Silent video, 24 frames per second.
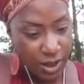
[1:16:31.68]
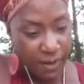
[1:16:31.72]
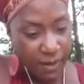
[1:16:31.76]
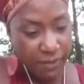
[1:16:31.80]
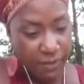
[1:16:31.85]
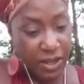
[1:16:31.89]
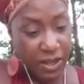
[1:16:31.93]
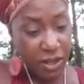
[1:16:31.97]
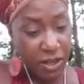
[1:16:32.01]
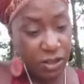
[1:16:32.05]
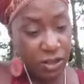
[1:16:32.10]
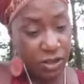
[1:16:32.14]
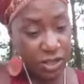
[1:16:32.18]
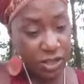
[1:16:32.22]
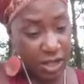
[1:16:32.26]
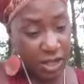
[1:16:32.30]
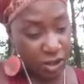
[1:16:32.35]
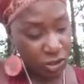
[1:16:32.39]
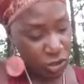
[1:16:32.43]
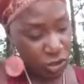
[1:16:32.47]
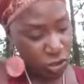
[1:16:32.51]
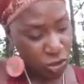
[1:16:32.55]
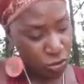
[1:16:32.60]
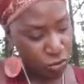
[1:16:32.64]
There's
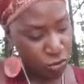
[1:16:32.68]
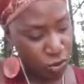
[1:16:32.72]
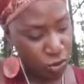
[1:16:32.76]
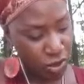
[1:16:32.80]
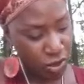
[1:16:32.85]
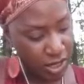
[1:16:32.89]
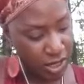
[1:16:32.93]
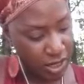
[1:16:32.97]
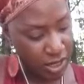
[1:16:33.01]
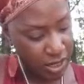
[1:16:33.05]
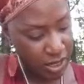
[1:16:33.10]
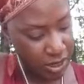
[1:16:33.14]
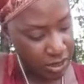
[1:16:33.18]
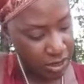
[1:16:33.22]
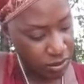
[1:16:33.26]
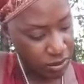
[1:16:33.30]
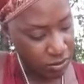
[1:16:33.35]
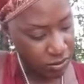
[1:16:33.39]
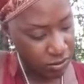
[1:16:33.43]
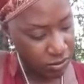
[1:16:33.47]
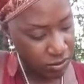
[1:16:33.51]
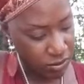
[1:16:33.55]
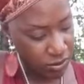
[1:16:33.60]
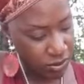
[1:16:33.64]
there's two more that I didn't know.
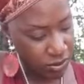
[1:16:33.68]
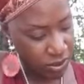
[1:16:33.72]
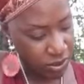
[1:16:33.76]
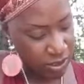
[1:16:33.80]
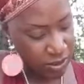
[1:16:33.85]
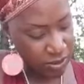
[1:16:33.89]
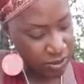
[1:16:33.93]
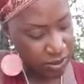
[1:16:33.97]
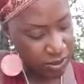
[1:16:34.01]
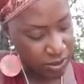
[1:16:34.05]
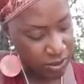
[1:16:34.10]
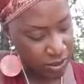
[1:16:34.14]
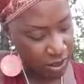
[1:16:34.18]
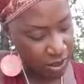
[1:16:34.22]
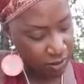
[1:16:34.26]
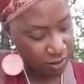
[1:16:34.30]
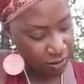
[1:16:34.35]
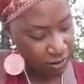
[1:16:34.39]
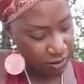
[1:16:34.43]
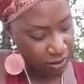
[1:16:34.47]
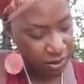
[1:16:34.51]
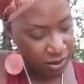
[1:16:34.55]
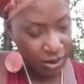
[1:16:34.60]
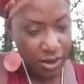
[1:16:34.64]
Six and
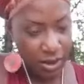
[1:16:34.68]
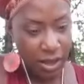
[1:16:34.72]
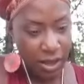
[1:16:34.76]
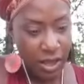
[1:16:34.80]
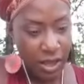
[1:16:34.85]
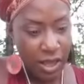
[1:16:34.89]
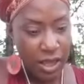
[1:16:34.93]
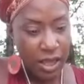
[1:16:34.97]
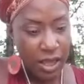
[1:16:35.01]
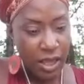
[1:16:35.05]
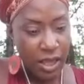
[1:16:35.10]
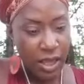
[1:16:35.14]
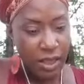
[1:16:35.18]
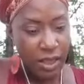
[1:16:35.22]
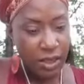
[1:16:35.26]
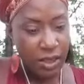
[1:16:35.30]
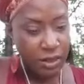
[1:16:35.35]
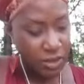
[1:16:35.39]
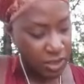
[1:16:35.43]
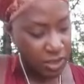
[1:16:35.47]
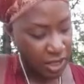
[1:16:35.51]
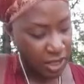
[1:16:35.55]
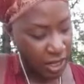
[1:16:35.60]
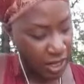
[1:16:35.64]
seven. They're
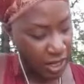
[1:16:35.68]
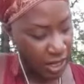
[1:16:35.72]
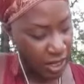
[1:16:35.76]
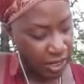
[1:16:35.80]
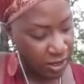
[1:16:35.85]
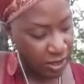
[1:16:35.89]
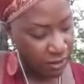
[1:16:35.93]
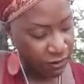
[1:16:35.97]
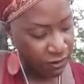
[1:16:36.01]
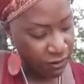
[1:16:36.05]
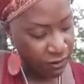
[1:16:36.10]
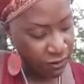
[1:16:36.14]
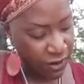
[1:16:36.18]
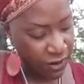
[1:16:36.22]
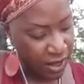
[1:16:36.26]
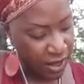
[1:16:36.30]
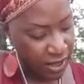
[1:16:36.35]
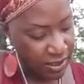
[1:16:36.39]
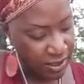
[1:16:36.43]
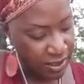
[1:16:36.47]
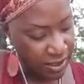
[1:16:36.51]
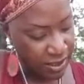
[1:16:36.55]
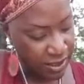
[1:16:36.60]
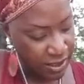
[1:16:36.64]
saying
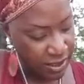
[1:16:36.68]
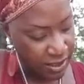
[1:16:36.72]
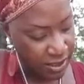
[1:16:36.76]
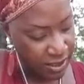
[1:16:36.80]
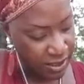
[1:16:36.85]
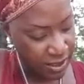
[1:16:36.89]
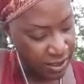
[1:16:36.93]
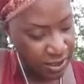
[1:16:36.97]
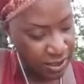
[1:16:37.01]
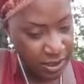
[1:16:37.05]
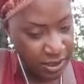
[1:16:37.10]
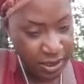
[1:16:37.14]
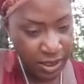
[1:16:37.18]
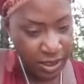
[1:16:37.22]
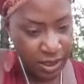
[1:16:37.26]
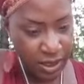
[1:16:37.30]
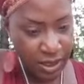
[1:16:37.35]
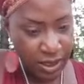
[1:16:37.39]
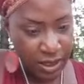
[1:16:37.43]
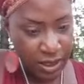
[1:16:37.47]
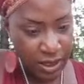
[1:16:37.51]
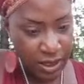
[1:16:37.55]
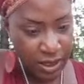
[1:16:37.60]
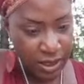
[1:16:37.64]

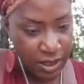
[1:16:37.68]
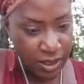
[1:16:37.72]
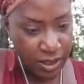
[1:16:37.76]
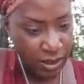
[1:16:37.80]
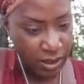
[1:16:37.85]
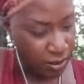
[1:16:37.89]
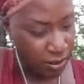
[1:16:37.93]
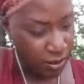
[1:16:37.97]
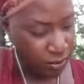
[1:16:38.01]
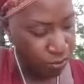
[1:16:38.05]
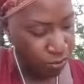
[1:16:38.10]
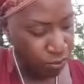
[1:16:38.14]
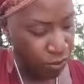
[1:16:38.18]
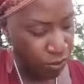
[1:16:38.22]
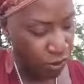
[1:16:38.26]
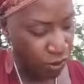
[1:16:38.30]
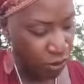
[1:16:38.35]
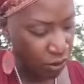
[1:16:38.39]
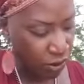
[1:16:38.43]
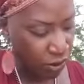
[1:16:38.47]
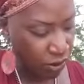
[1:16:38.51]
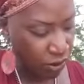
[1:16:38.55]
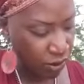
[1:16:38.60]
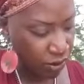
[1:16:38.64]
vesta
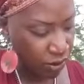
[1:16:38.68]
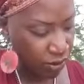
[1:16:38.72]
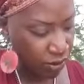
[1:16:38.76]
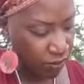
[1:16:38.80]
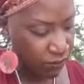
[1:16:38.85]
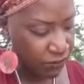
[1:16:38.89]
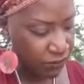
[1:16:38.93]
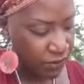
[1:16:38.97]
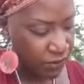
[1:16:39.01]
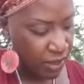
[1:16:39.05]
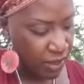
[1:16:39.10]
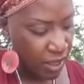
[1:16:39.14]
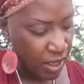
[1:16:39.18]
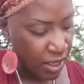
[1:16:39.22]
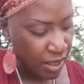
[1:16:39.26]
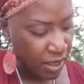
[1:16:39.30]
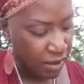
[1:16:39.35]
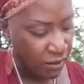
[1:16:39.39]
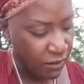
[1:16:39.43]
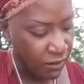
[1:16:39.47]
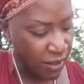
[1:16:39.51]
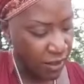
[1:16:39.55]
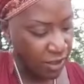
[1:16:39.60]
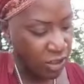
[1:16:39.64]
Bueller.
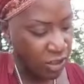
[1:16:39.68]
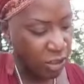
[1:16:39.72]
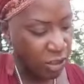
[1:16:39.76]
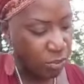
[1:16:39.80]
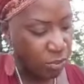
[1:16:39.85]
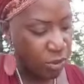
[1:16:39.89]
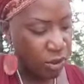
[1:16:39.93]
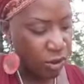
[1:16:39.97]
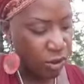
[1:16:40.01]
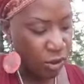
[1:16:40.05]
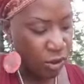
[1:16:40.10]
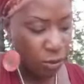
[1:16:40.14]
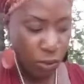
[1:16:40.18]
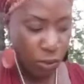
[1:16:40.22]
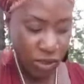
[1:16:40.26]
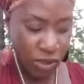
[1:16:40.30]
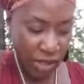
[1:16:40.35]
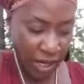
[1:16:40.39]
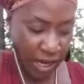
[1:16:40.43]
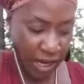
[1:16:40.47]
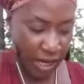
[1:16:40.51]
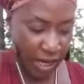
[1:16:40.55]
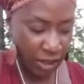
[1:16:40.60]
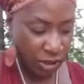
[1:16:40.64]
That's the Bueller, which I
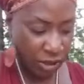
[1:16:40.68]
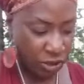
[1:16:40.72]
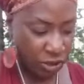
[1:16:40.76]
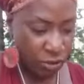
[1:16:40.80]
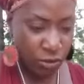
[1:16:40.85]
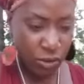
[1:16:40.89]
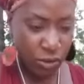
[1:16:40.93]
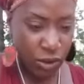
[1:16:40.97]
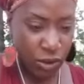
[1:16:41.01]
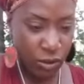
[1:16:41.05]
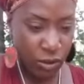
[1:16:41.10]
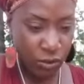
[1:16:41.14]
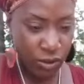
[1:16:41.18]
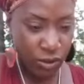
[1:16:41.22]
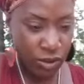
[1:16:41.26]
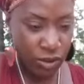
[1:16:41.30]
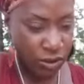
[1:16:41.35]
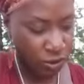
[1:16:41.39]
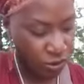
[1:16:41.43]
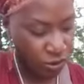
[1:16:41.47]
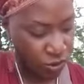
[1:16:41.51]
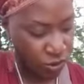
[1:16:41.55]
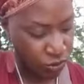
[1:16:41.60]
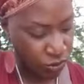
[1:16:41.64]
gotta do a little
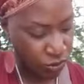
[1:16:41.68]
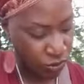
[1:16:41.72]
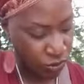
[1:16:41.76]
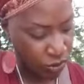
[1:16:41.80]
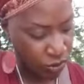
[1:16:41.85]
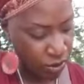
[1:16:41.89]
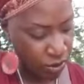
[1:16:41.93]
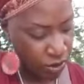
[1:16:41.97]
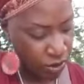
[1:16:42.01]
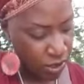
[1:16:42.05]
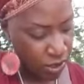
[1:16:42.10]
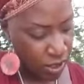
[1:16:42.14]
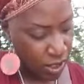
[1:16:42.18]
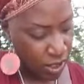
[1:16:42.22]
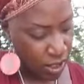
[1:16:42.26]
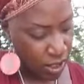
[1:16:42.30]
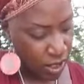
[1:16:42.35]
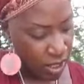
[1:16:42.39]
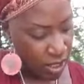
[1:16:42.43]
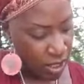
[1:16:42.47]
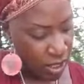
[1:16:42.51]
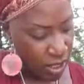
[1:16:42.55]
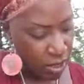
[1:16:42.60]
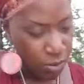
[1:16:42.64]
research on.
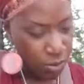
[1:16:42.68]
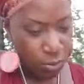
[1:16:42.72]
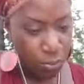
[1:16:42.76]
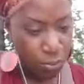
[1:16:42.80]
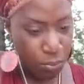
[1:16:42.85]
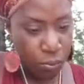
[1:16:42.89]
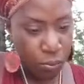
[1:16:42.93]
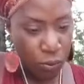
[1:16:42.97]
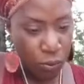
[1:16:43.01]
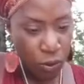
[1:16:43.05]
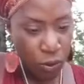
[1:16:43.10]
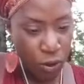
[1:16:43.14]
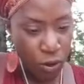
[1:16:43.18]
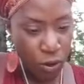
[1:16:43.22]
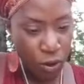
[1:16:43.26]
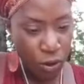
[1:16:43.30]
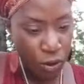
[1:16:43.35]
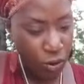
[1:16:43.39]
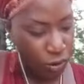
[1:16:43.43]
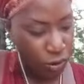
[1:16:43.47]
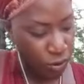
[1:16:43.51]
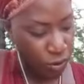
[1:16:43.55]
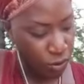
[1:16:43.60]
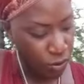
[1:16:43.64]
And
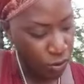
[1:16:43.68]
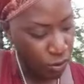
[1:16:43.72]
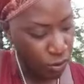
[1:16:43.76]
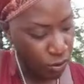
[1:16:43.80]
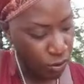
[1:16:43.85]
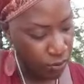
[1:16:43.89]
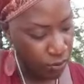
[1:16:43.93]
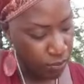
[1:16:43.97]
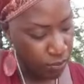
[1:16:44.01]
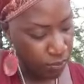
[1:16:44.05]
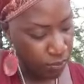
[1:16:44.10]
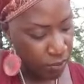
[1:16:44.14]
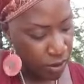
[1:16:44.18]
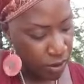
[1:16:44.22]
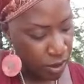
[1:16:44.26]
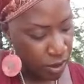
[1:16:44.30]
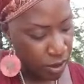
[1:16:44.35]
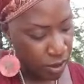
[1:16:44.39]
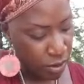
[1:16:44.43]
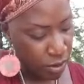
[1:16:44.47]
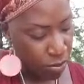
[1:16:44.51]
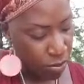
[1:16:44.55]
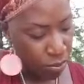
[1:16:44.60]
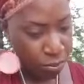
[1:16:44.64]
pro
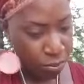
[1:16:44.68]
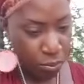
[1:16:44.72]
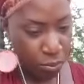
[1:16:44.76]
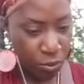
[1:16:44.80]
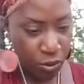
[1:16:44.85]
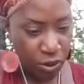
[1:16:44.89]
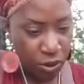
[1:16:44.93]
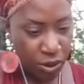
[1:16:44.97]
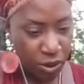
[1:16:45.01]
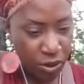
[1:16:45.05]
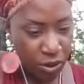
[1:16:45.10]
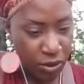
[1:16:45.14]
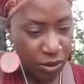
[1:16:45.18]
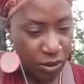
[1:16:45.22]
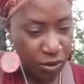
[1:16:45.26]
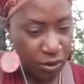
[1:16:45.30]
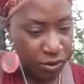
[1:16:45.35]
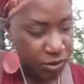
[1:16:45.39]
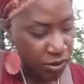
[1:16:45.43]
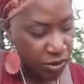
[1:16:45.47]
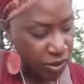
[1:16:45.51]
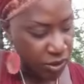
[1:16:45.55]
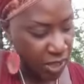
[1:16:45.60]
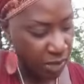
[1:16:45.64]

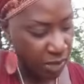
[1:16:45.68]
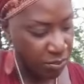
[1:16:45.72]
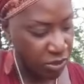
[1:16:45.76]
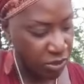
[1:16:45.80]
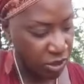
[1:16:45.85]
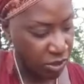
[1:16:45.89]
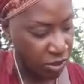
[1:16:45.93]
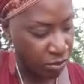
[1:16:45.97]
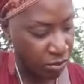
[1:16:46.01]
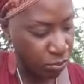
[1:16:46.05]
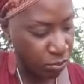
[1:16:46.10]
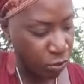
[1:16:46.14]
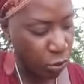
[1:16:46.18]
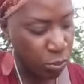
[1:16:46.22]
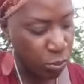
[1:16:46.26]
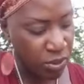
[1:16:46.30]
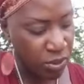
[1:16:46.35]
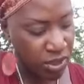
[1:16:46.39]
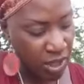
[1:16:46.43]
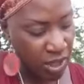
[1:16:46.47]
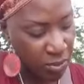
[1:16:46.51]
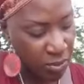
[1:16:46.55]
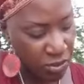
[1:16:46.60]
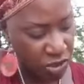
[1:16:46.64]
proception,
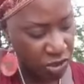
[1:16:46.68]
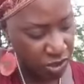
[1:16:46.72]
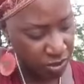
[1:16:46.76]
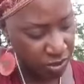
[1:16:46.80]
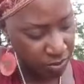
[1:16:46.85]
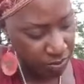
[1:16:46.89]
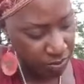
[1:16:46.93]
properception.